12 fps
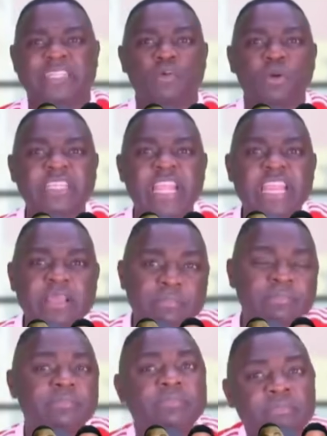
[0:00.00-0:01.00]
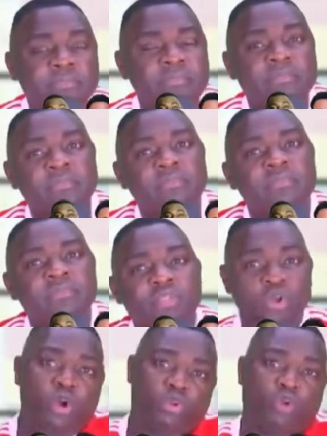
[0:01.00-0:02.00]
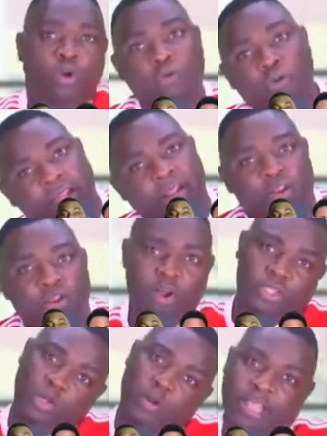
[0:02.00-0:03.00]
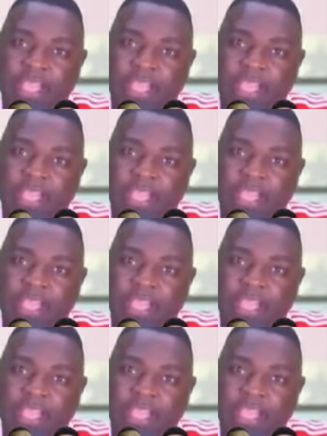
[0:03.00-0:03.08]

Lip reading: odi enim. No target.